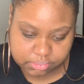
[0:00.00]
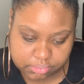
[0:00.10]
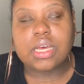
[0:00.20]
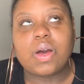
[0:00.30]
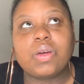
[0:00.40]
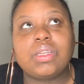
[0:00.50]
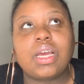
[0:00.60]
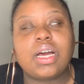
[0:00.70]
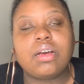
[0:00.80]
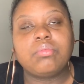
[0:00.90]
So
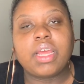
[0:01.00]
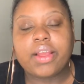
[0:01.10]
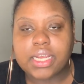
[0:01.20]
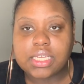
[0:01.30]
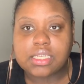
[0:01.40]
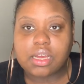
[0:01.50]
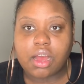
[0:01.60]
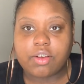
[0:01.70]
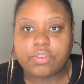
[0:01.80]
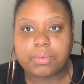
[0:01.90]
um, Derek gets a
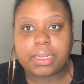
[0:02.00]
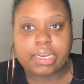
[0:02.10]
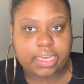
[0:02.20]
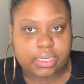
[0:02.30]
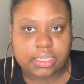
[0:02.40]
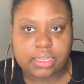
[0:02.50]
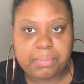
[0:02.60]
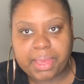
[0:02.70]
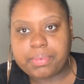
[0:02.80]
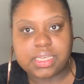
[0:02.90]
call from the nanny. The
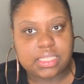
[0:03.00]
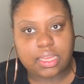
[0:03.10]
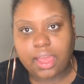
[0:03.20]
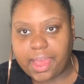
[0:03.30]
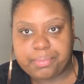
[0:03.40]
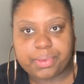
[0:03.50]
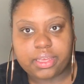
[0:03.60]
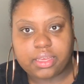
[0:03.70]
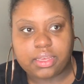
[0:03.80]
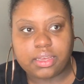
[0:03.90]
baby isn't
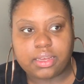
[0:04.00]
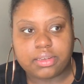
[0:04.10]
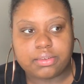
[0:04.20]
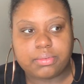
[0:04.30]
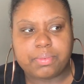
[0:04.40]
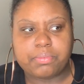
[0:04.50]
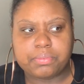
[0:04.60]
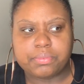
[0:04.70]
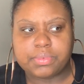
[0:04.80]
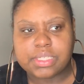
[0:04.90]
happy. Um, I'm,
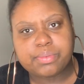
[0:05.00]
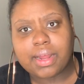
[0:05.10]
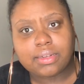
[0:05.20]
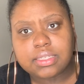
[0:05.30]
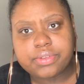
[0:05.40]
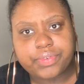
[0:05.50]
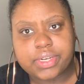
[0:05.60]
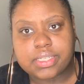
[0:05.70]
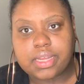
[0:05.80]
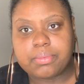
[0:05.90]
this probably is the
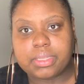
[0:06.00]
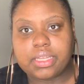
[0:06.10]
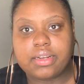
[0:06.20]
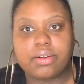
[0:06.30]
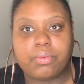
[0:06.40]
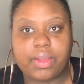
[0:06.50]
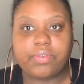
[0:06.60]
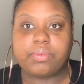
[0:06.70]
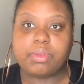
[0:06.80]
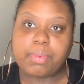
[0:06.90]
first time that they're away
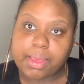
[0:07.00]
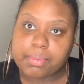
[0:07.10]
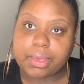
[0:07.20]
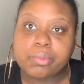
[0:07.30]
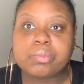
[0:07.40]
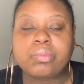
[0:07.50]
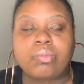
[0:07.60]
from the baby.